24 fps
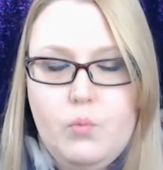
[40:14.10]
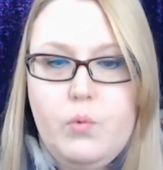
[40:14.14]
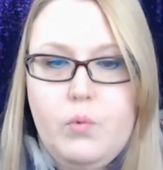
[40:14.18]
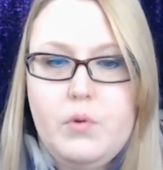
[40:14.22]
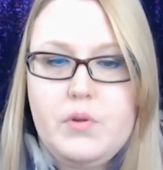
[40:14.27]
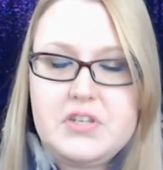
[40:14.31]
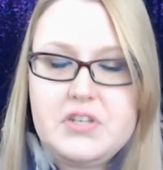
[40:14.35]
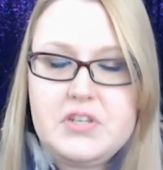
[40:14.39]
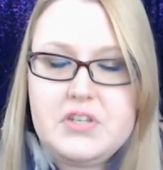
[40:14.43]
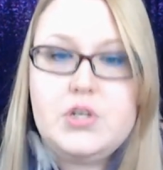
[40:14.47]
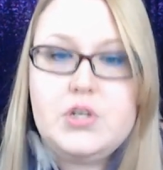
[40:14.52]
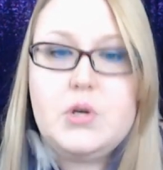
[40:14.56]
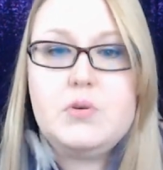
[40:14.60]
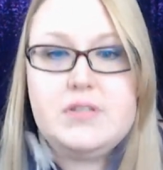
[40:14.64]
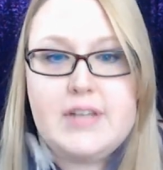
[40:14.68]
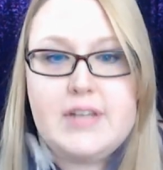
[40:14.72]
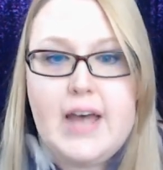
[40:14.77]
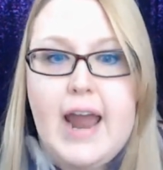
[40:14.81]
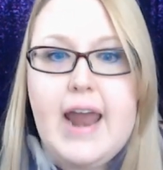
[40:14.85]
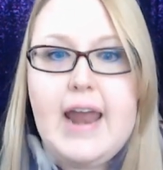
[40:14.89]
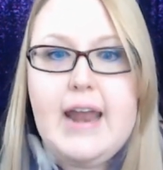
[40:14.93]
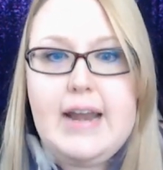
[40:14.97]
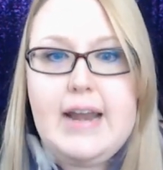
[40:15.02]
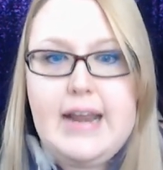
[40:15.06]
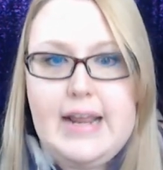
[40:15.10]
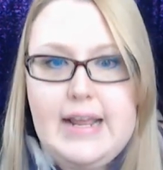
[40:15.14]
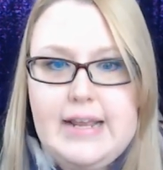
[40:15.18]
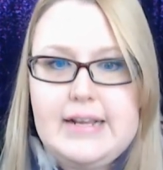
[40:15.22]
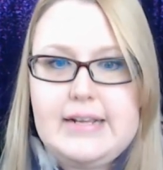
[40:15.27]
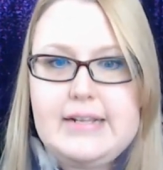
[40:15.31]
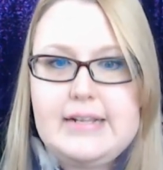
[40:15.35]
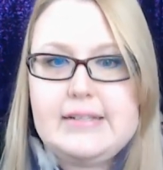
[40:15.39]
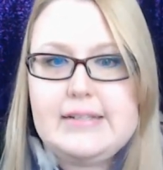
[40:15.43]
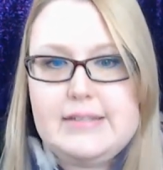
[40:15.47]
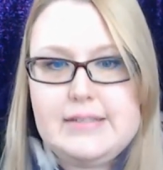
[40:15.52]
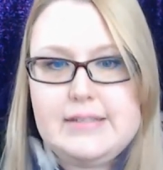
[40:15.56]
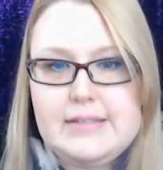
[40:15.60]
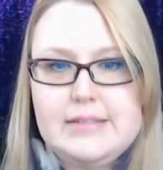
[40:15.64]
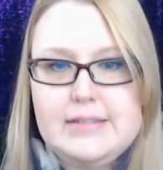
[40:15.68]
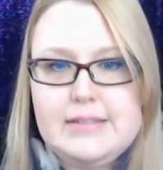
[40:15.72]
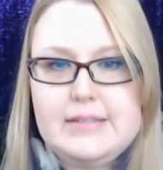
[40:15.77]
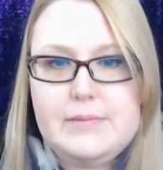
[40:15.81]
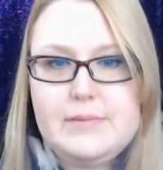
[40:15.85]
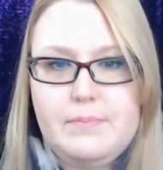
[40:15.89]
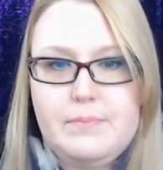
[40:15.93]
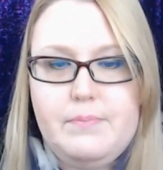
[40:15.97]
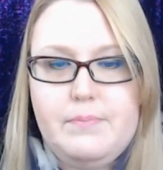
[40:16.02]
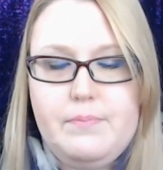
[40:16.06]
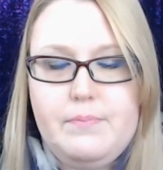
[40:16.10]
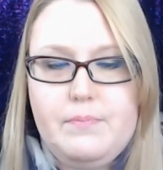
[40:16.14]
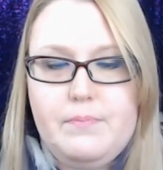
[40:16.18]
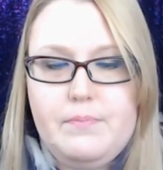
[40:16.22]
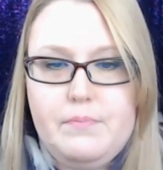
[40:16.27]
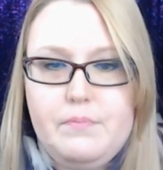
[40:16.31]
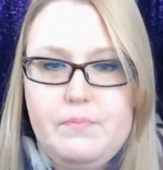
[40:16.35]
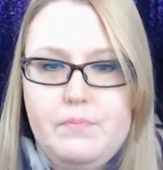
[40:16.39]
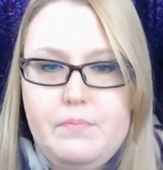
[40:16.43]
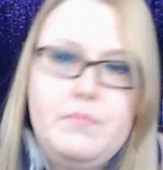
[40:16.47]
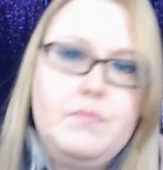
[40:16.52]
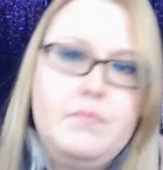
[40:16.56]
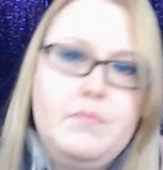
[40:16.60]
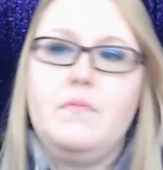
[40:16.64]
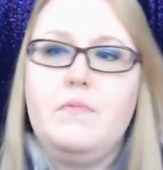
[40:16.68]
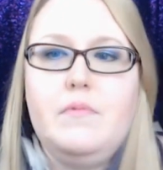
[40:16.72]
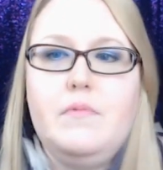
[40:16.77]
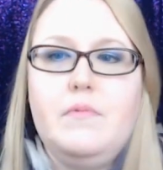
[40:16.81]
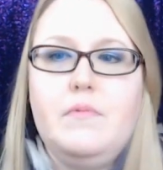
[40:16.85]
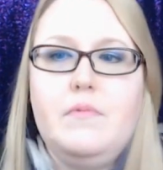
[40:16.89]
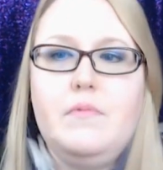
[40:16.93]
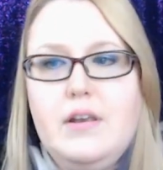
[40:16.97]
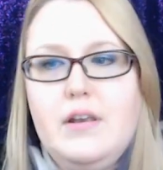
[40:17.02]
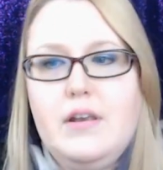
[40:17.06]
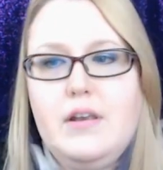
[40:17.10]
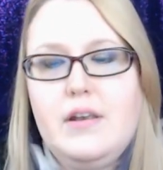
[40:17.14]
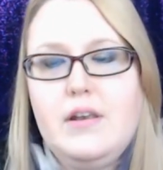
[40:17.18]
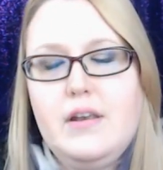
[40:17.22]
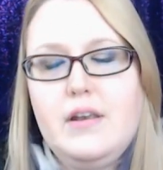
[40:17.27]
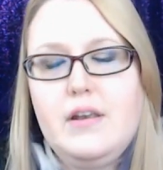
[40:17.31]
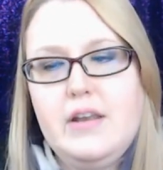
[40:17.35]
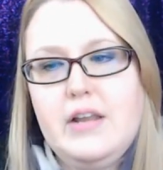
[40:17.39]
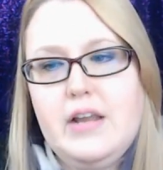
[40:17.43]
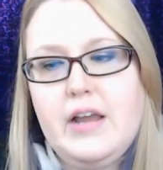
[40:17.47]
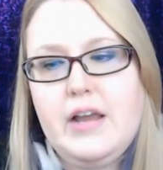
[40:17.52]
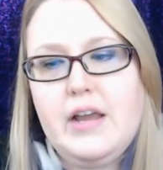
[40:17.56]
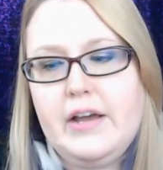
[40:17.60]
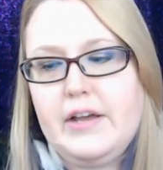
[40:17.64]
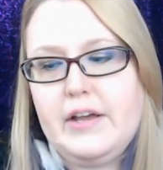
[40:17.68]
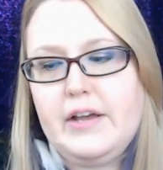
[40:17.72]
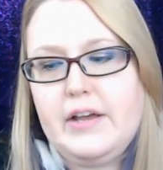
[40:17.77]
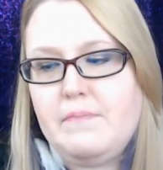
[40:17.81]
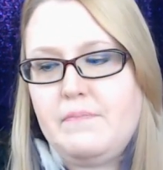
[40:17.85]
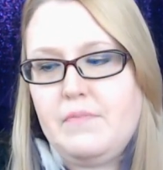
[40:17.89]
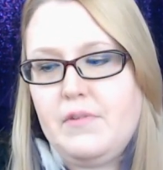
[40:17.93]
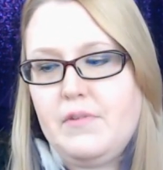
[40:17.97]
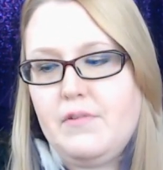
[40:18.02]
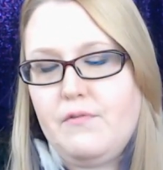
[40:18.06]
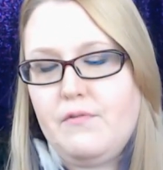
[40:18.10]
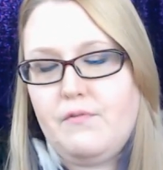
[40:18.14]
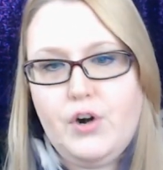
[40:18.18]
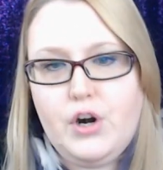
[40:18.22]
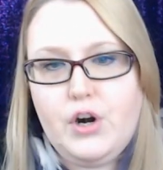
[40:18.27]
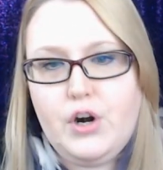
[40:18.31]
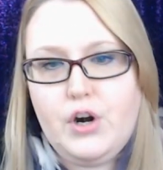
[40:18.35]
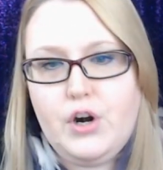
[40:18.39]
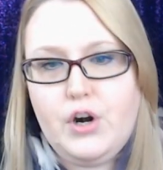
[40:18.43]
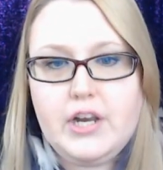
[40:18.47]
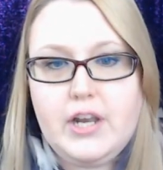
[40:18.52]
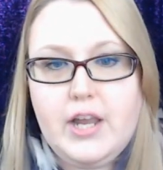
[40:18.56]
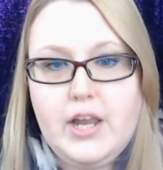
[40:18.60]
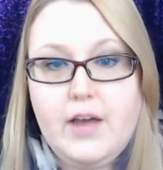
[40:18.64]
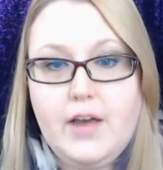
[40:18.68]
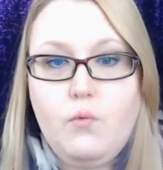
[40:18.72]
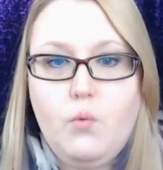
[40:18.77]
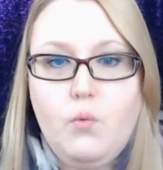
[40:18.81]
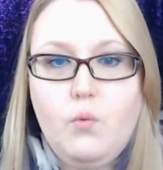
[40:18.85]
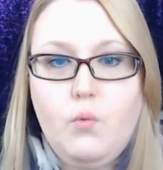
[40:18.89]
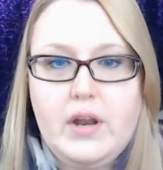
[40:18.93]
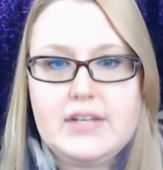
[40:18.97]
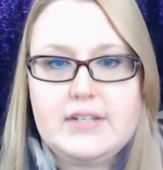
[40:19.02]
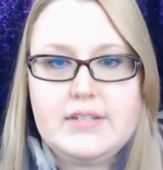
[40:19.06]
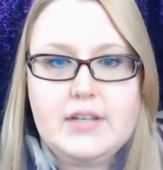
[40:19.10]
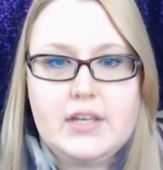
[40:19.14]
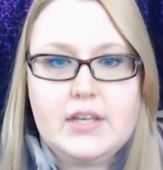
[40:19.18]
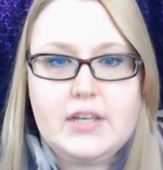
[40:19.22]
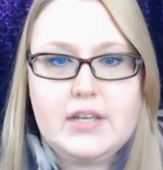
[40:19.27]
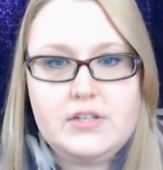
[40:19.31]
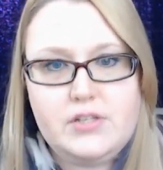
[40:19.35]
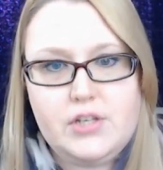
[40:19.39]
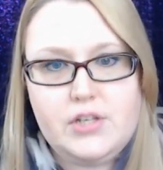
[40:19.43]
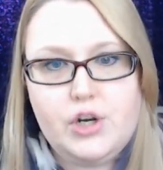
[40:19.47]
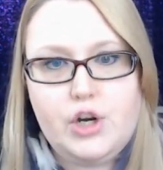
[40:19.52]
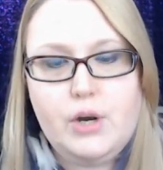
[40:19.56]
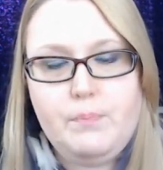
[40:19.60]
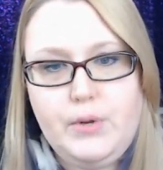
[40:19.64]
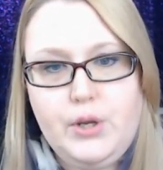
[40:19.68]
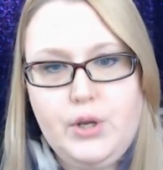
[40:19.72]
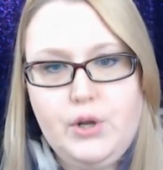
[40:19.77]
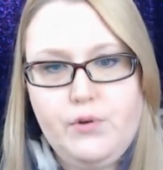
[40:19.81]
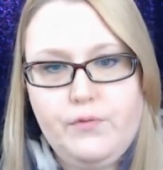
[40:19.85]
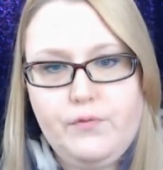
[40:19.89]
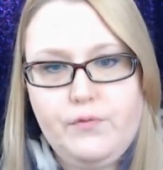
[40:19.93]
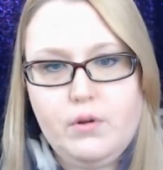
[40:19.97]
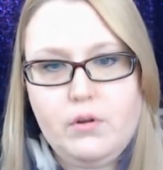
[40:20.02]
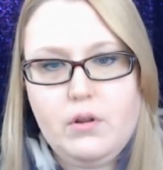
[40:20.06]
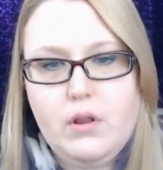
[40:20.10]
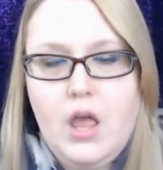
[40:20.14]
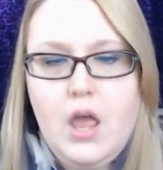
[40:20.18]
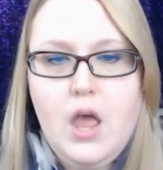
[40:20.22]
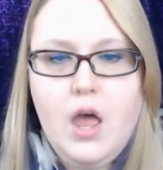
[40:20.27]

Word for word: society's um, version of what is considered beautiful.